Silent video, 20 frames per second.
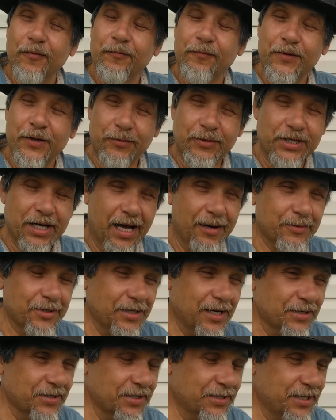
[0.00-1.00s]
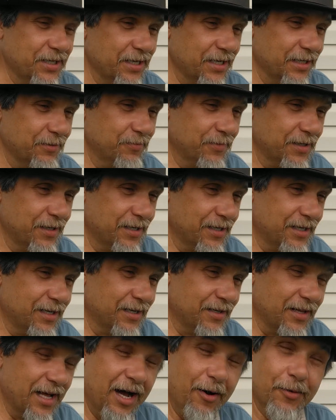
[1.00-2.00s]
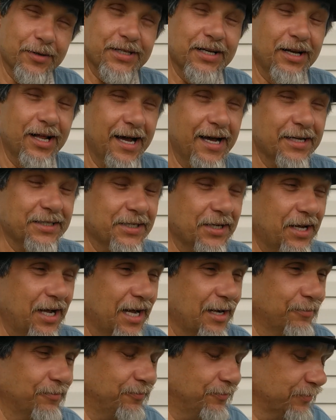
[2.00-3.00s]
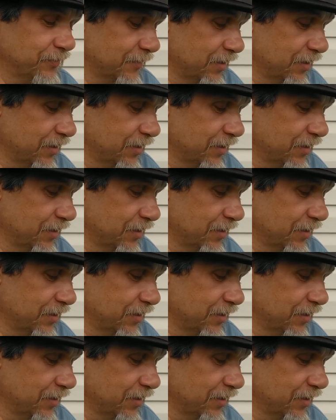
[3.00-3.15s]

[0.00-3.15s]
few times when I was a kid. That was the last time.